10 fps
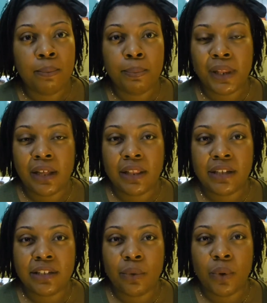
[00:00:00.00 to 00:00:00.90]

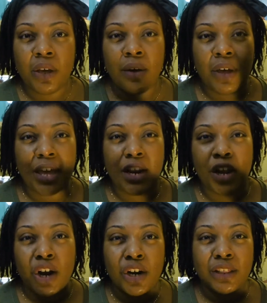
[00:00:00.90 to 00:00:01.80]
playlist as well. It
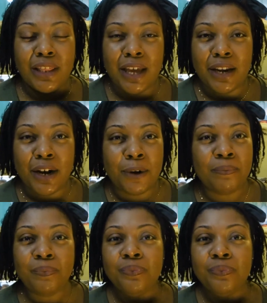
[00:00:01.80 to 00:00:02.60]
occurred later.